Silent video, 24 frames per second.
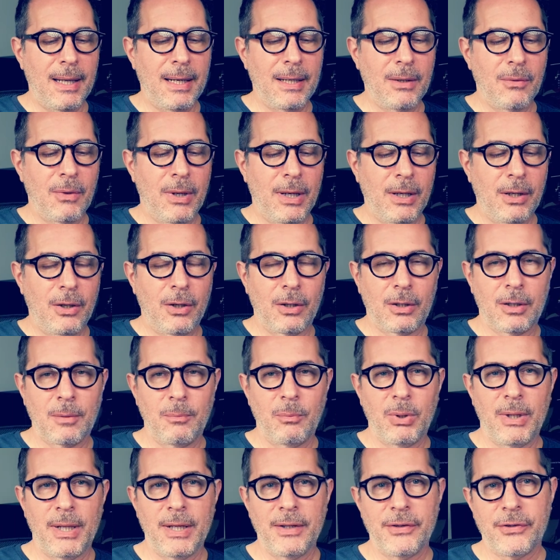Anyway, her
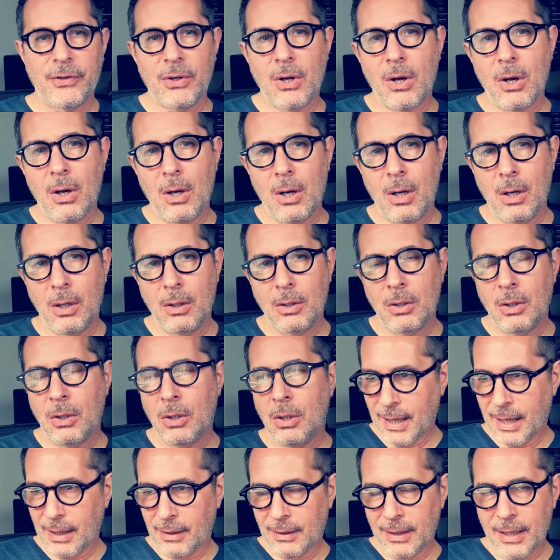complaints are
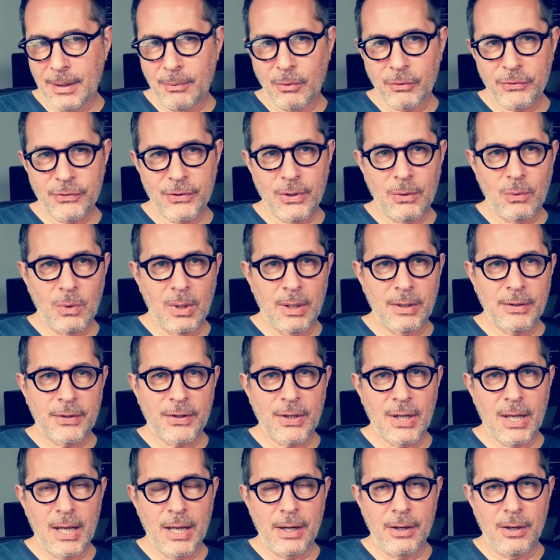that labels don't want to
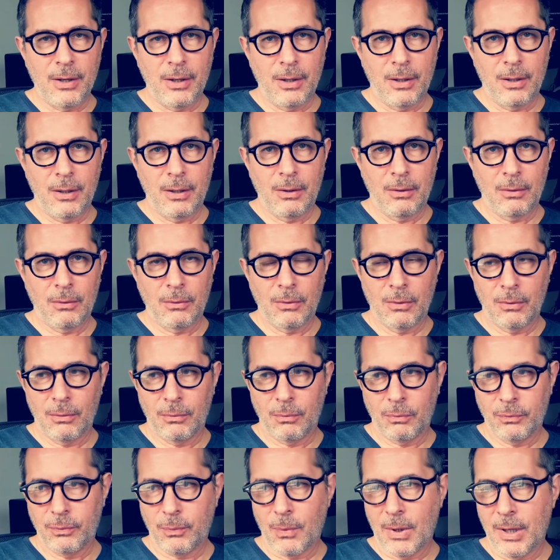sign her or
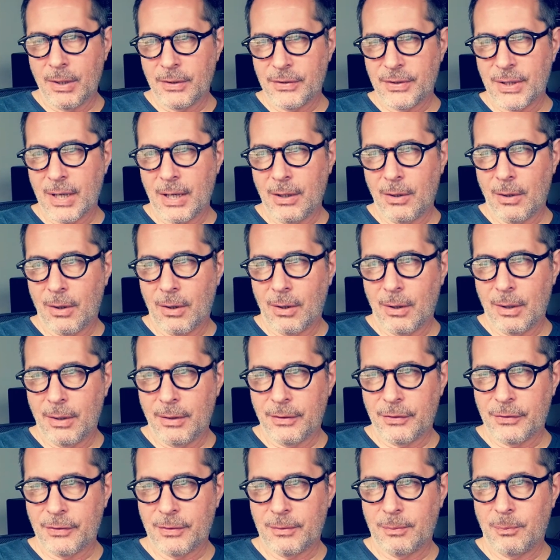want to sign
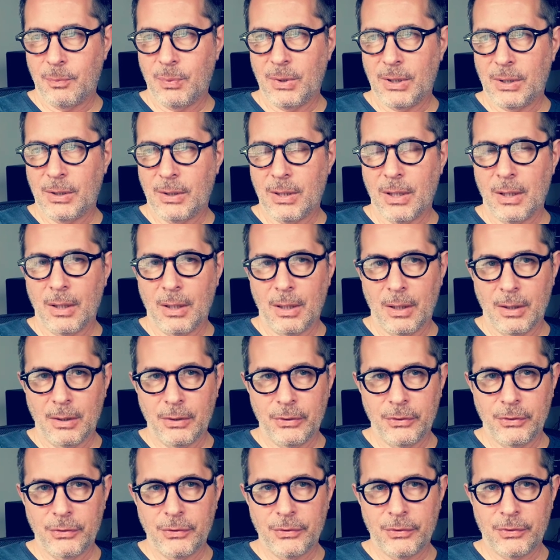artists
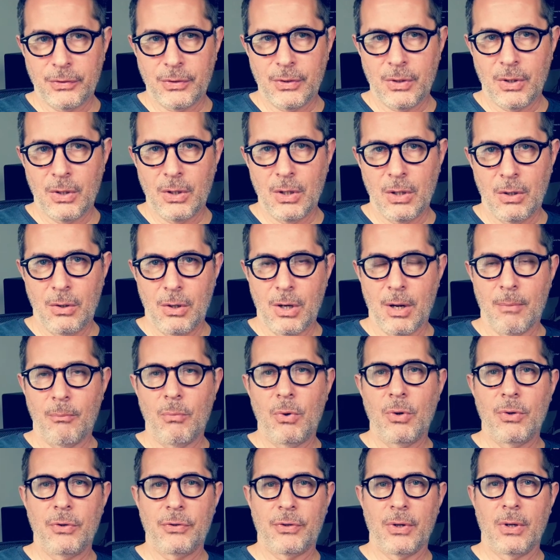because their
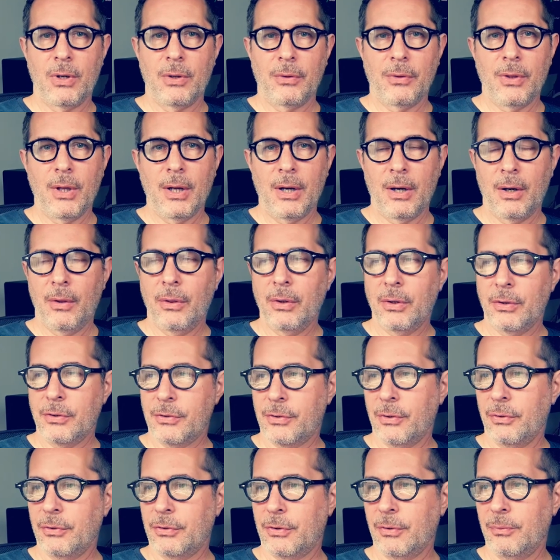numbers aren't there. Their
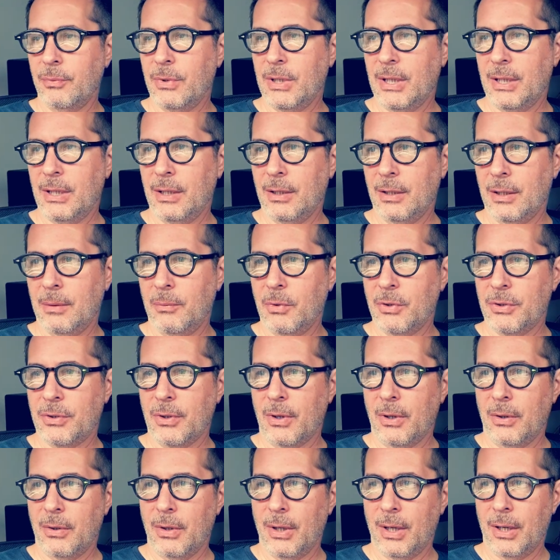social media
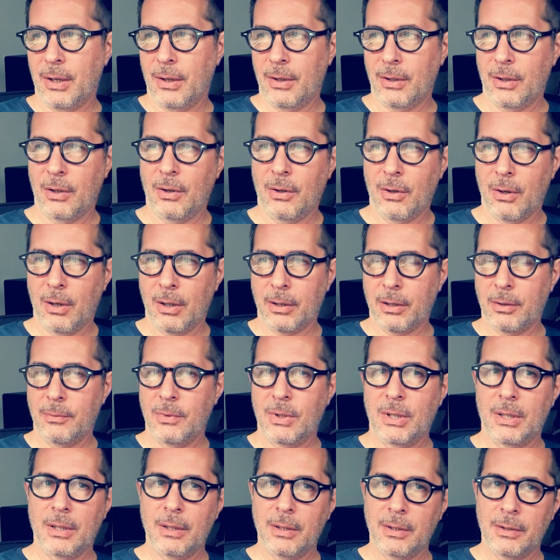numbers are there. And her
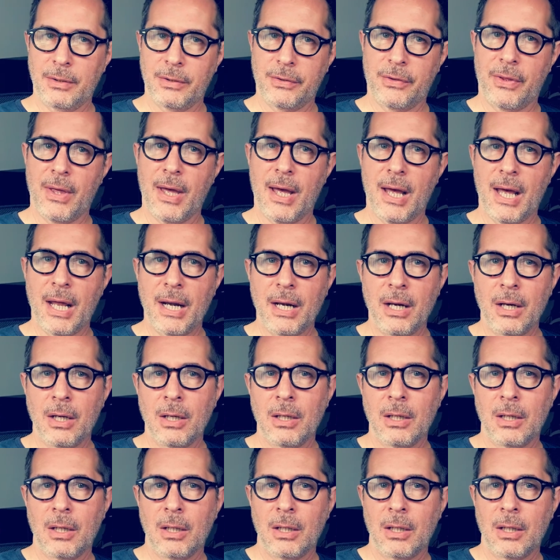argument is that